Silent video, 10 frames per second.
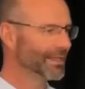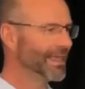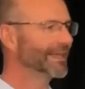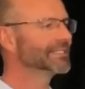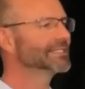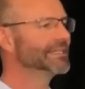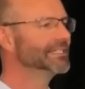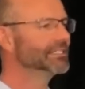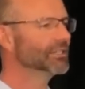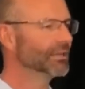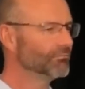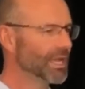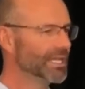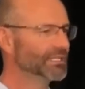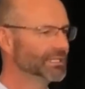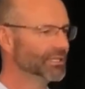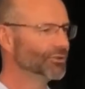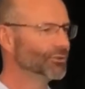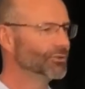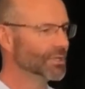that center that makes
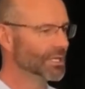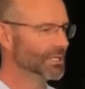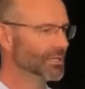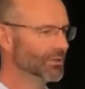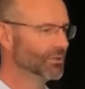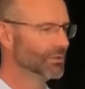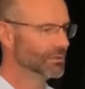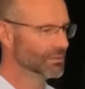you, you.